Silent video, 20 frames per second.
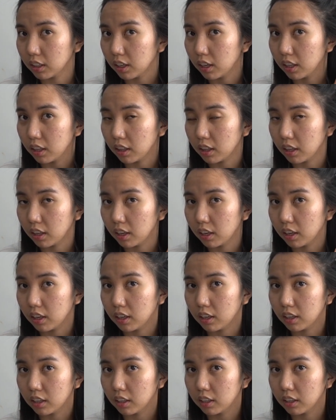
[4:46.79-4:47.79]
and
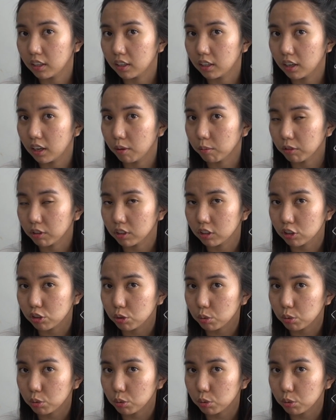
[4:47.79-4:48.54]
then I'm gonna